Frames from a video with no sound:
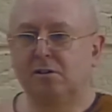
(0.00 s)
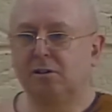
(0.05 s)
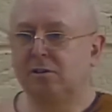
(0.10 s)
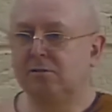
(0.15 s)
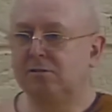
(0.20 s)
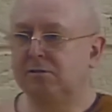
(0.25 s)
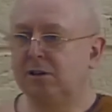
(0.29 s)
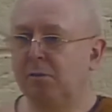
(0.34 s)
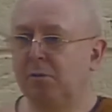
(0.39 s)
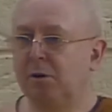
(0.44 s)

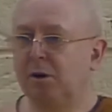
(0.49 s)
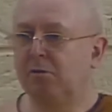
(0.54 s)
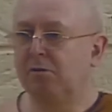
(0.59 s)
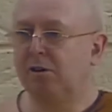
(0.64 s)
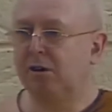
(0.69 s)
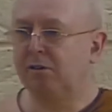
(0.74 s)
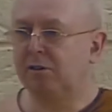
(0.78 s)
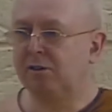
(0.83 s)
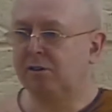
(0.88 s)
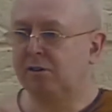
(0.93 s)
Somehow or
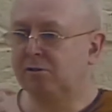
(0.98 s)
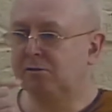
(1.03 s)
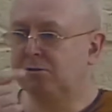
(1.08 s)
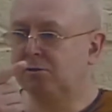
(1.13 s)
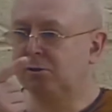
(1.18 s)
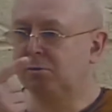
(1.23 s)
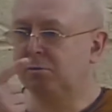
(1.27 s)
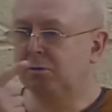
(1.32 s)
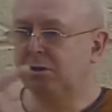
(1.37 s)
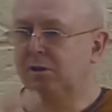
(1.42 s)
other, the
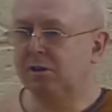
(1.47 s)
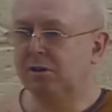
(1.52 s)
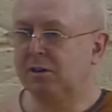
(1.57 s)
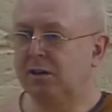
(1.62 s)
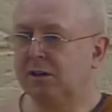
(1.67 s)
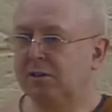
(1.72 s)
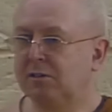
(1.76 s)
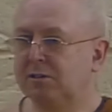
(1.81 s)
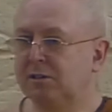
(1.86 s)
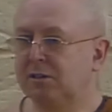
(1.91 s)
tumour had
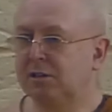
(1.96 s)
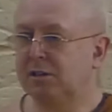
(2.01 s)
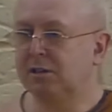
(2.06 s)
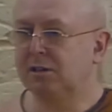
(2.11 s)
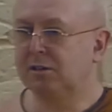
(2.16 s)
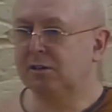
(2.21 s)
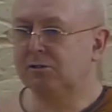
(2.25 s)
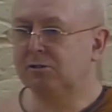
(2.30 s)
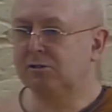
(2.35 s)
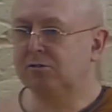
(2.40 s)

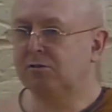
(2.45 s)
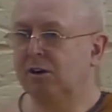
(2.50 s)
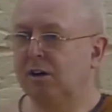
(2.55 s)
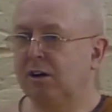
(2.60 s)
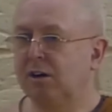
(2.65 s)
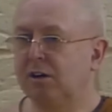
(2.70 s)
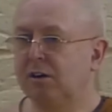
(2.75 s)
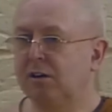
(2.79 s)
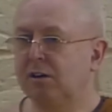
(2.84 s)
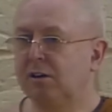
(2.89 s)
actually
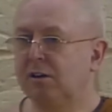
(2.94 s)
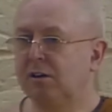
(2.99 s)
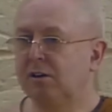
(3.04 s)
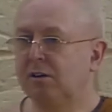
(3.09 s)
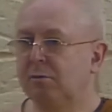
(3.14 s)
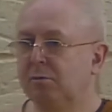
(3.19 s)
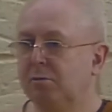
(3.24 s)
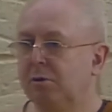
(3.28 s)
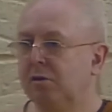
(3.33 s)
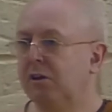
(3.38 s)
shrunk.
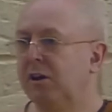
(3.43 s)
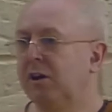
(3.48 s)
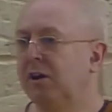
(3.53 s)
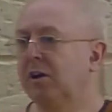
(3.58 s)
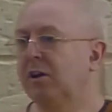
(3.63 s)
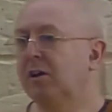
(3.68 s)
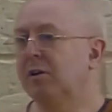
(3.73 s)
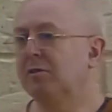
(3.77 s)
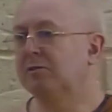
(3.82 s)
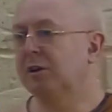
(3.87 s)
but then it
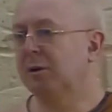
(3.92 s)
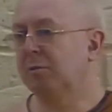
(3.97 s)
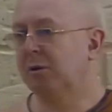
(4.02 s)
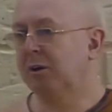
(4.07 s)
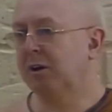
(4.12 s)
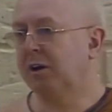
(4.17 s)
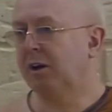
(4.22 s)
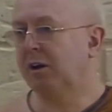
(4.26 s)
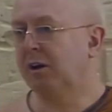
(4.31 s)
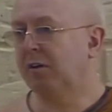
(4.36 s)
closed up
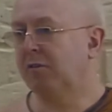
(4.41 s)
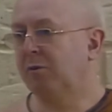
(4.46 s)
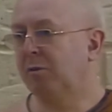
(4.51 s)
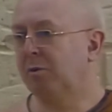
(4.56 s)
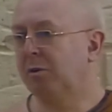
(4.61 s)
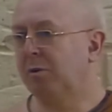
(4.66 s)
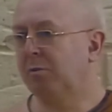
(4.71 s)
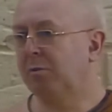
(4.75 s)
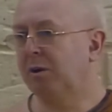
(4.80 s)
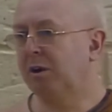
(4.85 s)
again after
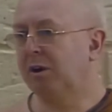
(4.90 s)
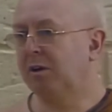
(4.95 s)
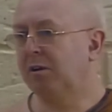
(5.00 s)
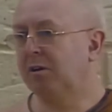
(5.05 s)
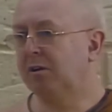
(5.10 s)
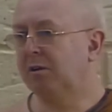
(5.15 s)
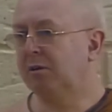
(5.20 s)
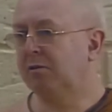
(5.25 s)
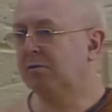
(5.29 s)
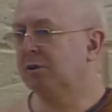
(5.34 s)
1 minute.
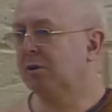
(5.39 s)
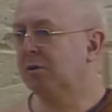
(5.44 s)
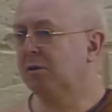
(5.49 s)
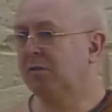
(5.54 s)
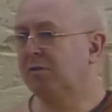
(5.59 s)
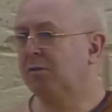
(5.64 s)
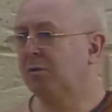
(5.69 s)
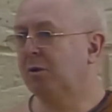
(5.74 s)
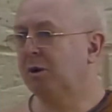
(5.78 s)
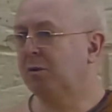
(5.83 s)
It was only
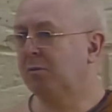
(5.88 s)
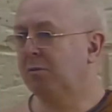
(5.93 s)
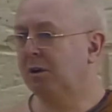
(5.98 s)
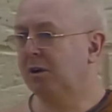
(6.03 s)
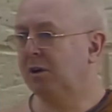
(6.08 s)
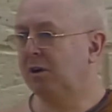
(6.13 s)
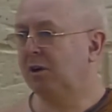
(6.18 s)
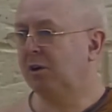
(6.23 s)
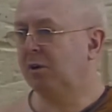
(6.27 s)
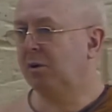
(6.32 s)
for 1
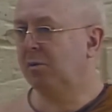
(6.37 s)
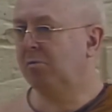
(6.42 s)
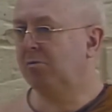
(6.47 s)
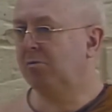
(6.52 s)
minute he could